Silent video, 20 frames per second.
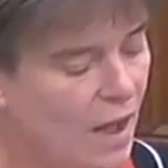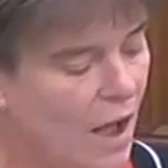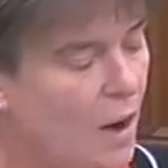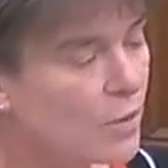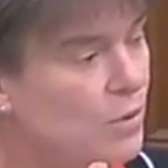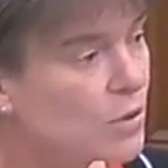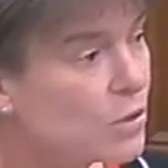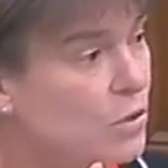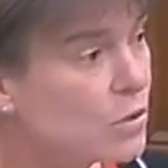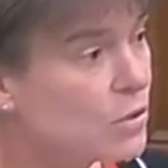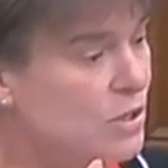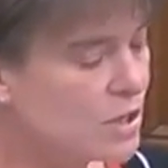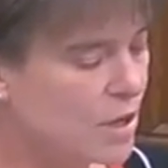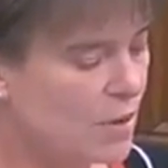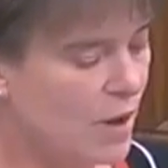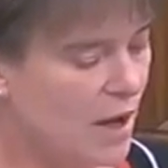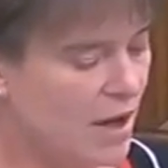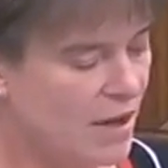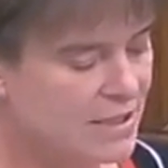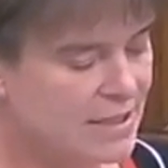I would
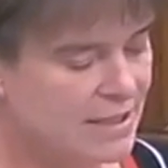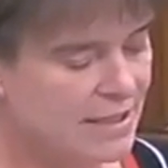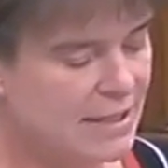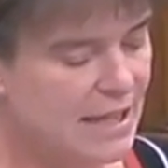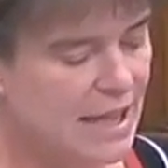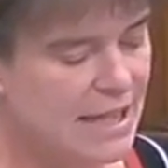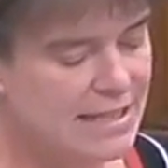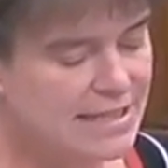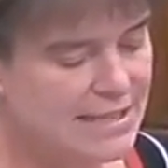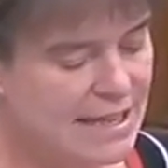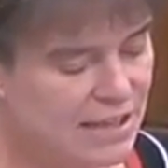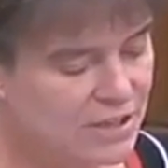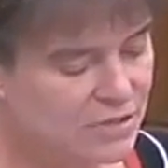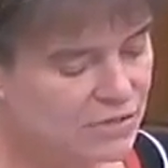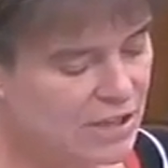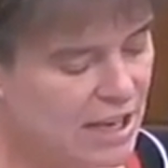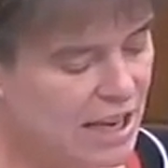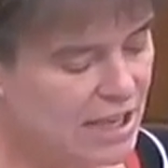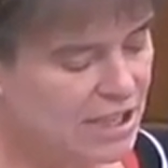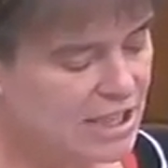also ask that in
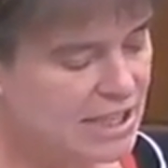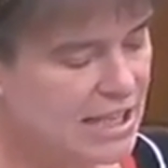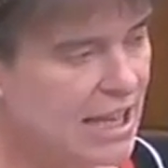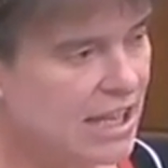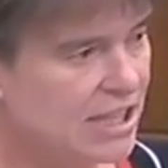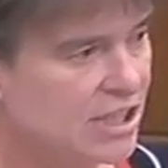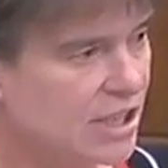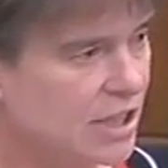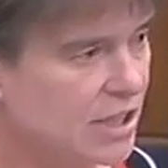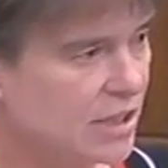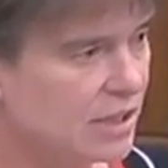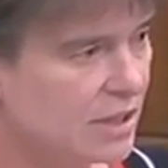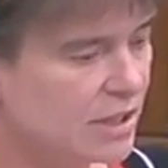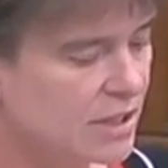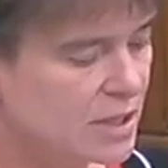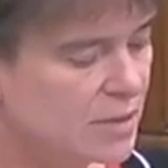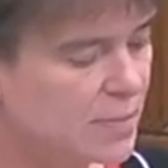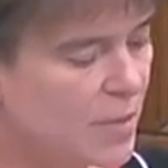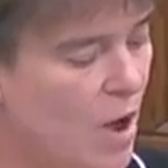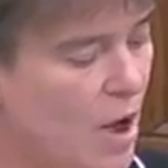secondary legislation,
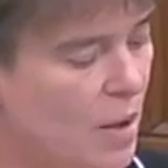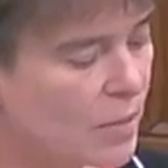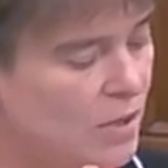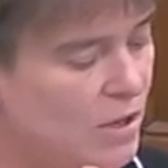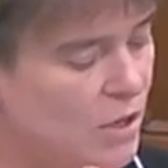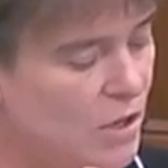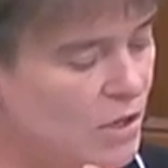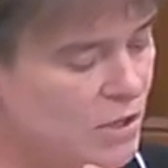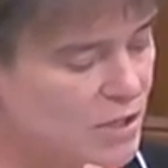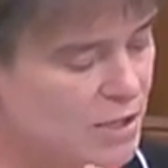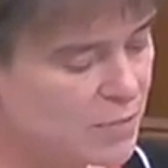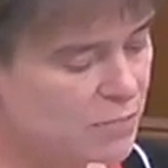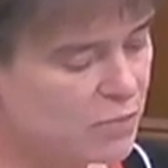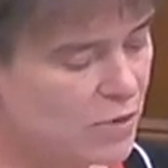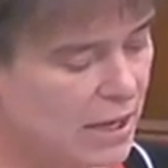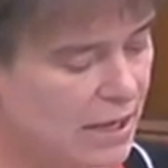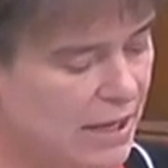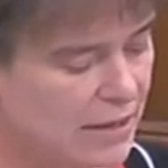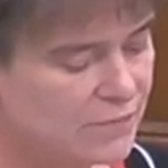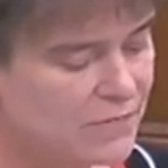the department looks at
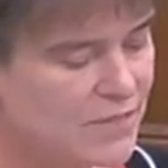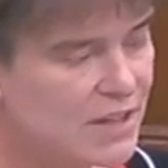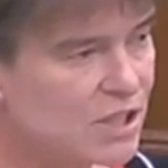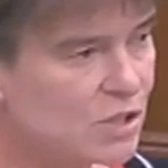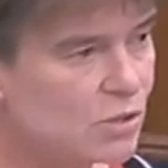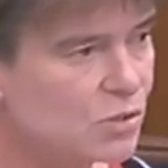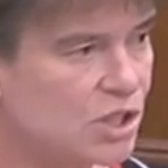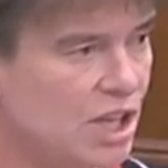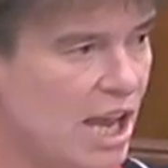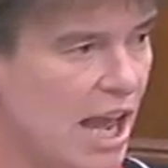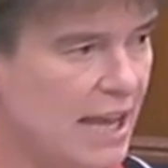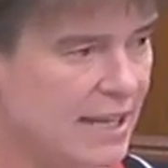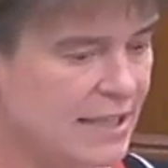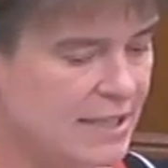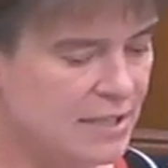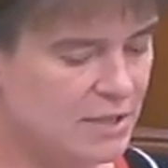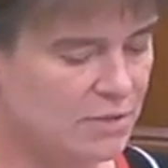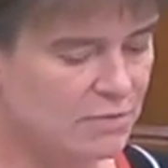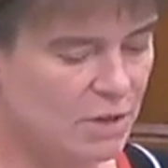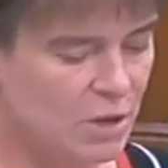bringing in visual
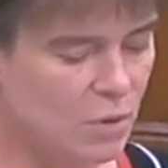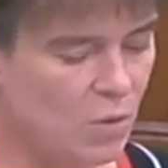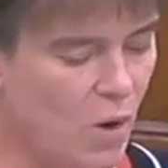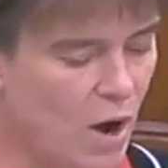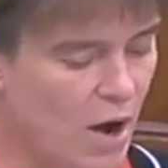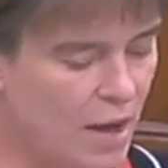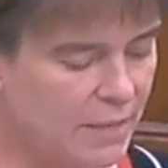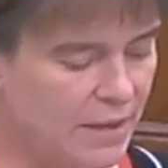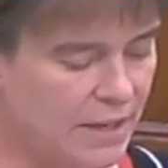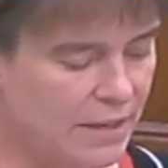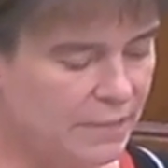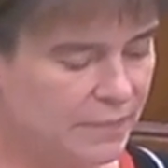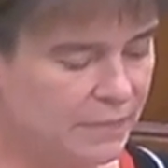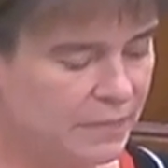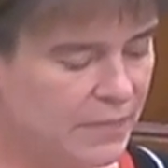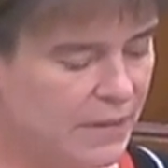checks as a requirement.